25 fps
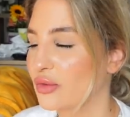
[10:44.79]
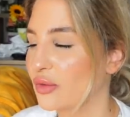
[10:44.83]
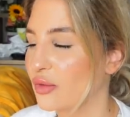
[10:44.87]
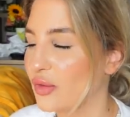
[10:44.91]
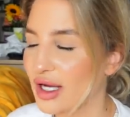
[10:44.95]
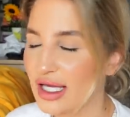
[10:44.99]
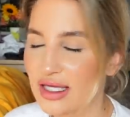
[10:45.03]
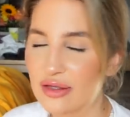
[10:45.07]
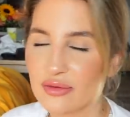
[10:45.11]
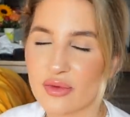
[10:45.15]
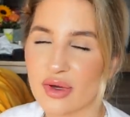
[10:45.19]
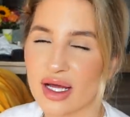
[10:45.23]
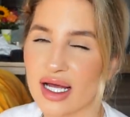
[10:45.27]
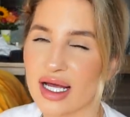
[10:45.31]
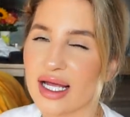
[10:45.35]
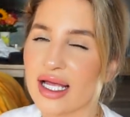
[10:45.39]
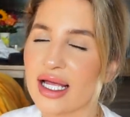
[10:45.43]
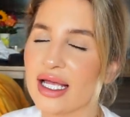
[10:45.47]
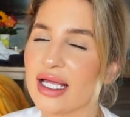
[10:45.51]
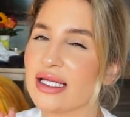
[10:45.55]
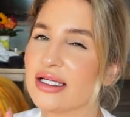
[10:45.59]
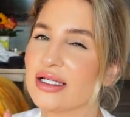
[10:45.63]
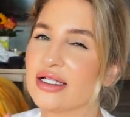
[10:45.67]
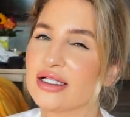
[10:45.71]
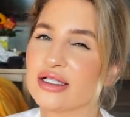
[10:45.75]
white
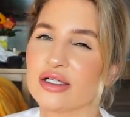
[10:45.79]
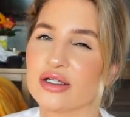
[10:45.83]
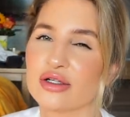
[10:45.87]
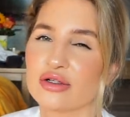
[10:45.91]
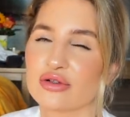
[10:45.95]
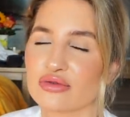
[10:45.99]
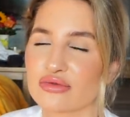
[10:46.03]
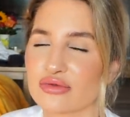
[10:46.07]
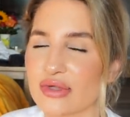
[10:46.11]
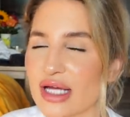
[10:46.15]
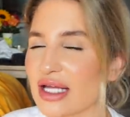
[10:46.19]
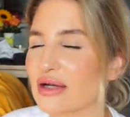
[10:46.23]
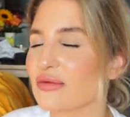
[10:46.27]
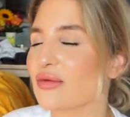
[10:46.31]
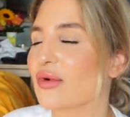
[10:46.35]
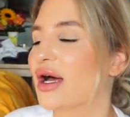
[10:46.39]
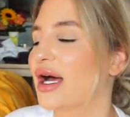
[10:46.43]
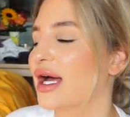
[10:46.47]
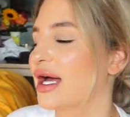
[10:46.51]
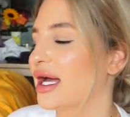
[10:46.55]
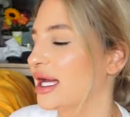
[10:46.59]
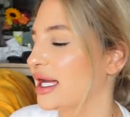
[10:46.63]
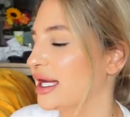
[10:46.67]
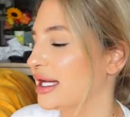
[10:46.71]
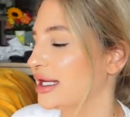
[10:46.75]
wine, red
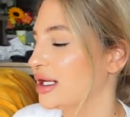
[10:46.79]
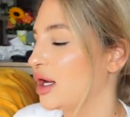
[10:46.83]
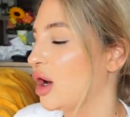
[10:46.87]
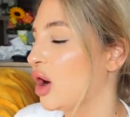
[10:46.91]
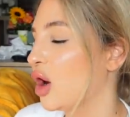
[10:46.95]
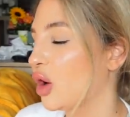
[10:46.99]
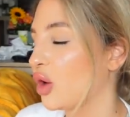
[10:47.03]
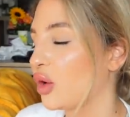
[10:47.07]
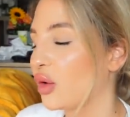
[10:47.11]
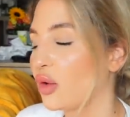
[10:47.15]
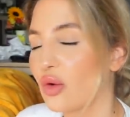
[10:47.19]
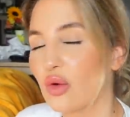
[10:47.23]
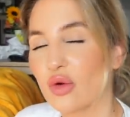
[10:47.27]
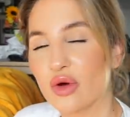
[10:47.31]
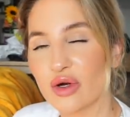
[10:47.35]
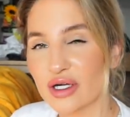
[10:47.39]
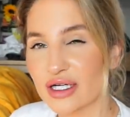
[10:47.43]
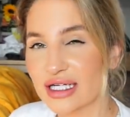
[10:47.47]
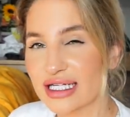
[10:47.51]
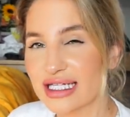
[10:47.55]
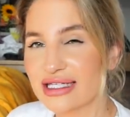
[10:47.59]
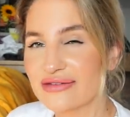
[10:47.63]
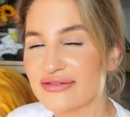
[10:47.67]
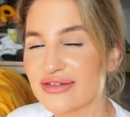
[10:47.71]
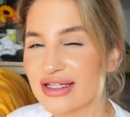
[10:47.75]
wine,
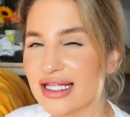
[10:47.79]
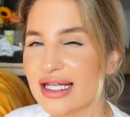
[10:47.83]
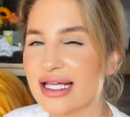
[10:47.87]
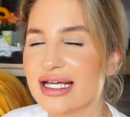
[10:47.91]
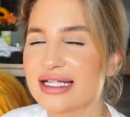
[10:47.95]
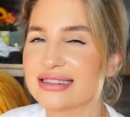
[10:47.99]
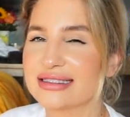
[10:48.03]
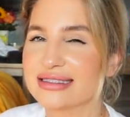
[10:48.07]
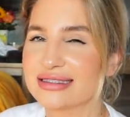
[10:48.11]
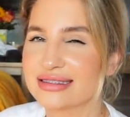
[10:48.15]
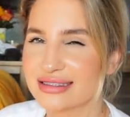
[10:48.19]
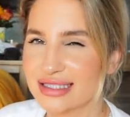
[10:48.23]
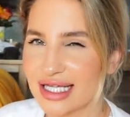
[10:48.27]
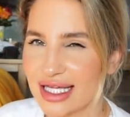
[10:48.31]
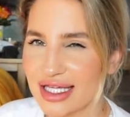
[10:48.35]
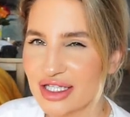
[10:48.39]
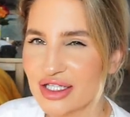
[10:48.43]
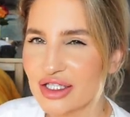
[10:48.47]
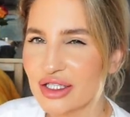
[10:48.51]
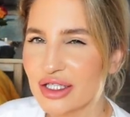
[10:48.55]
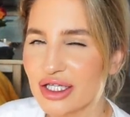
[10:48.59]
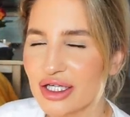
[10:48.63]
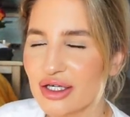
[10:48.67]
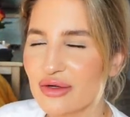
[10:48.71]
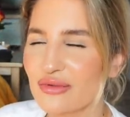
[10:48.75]
or even
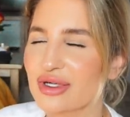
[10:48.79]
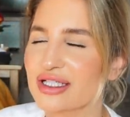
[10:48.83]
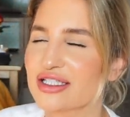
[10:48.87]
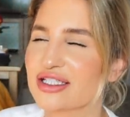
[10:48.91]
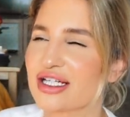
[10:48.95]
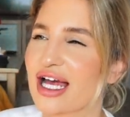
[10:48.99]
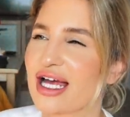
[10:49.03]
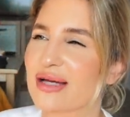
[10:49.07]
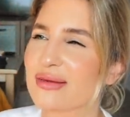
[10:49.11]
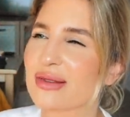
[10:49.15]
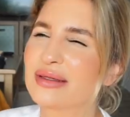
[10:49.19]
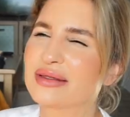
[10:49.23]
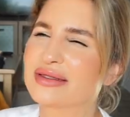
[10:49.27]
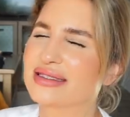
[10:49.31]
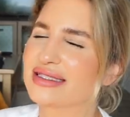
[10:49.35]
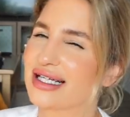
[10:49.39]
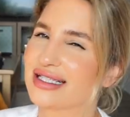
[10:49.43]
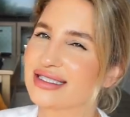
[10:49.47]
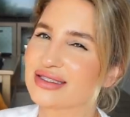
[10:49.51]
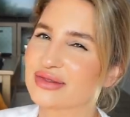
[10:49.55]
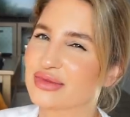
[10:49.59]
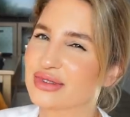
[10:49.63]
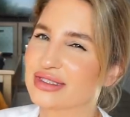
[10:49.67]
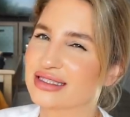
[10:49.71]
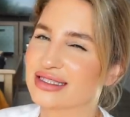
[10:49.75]
cider, which I'm
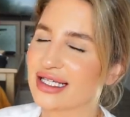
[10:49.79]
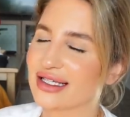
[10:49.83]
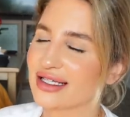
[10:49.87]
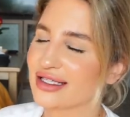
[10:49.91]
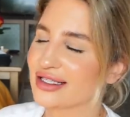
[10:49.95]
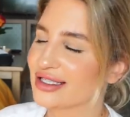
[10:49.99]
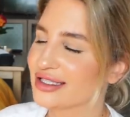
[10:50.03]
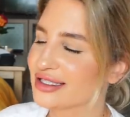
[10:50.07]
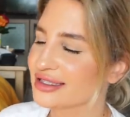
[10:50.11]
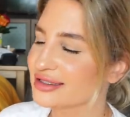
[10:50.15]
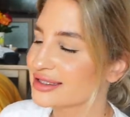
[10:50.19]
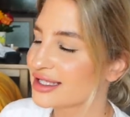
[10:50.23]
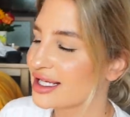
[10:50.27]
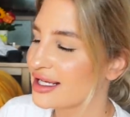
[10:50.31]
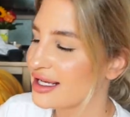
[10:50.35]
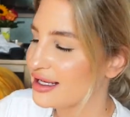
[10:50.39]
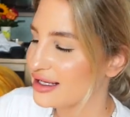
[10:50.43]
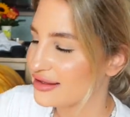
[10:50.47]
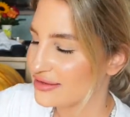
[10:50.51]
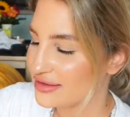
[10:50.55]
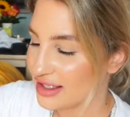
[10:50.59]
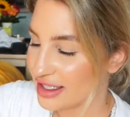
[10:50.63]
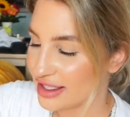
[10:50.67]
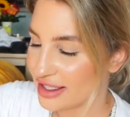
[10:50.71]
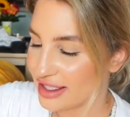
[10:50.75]
obsessed with ciders,
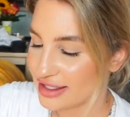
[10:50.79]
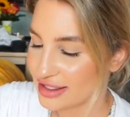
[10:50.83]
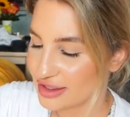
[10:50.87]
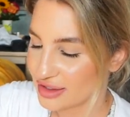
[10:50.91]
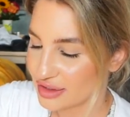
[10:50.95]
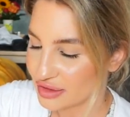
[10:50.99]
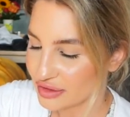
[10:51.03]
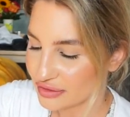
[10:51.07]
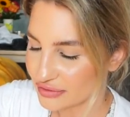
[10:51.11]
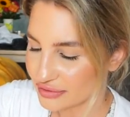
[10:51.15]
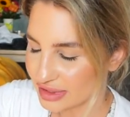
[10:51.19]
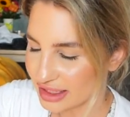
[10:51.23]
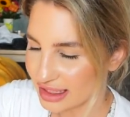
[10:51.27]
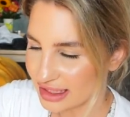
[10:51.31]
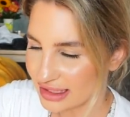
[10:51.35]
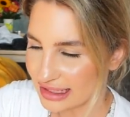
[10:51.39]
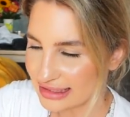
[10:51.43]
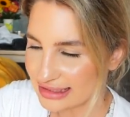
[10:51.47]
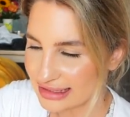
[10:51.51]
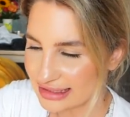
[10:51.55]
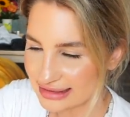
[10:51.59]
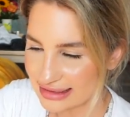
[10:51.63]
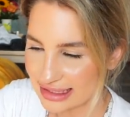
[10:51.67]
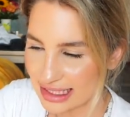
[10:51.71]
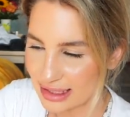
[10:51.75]
then you'll really
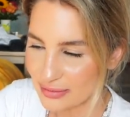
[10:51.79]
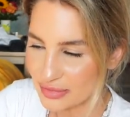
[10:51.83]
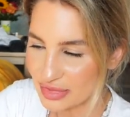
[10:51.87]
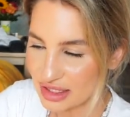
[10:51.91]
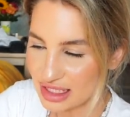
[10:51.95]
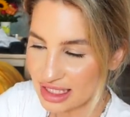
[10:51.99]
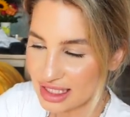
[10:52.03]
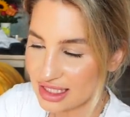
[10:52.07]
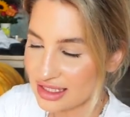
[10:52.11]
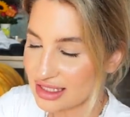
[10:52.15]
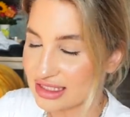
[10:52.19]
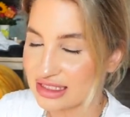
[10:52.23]
like this company.